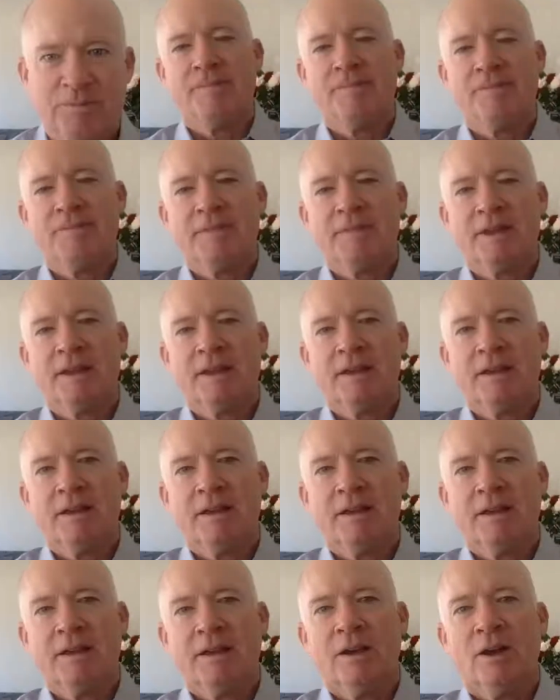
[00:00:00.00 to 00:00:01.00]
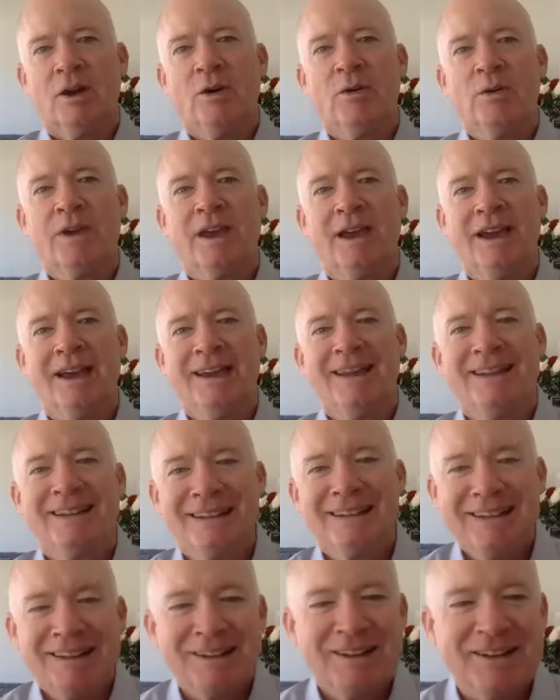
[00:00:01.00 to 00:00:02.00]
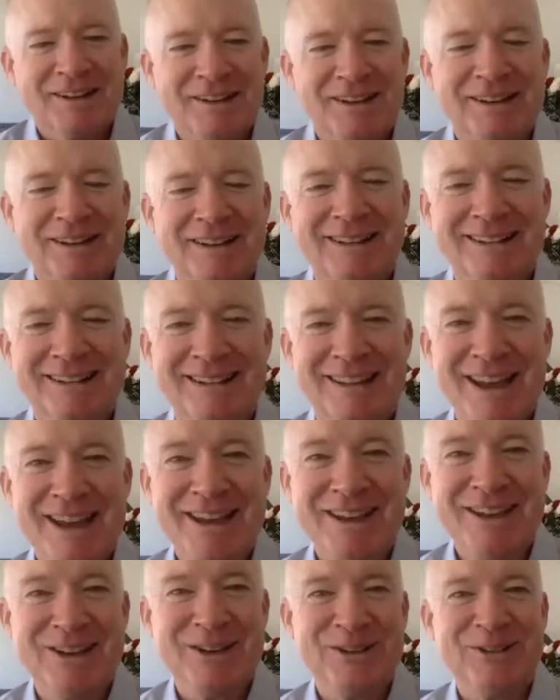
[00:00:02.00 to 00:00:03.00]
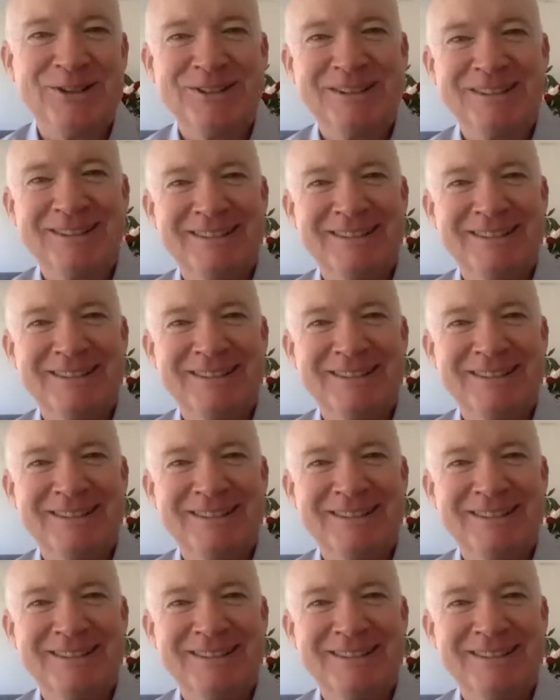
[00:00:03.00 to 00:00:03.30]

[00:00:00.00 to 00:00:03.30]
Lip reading: Yeah. Okay. Thank you.